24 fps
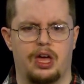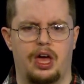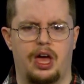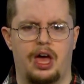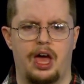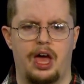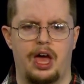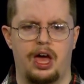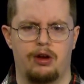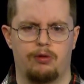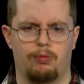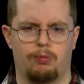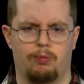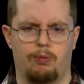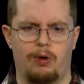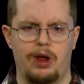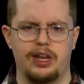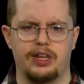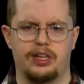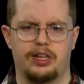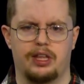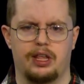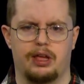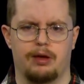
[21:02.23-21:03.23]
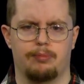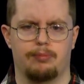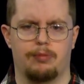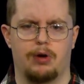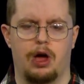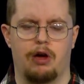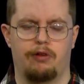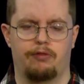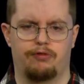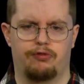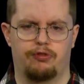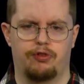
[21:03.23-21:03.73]
and rent them
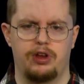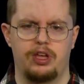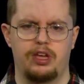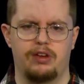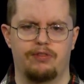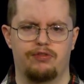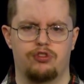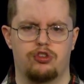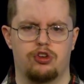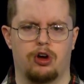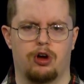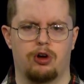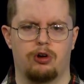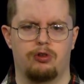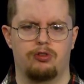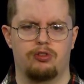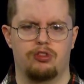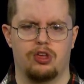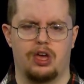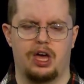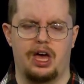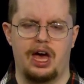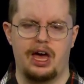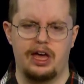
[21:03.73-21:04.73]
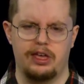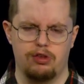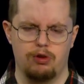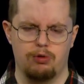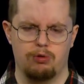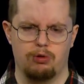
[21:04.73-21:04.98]
free of charge at your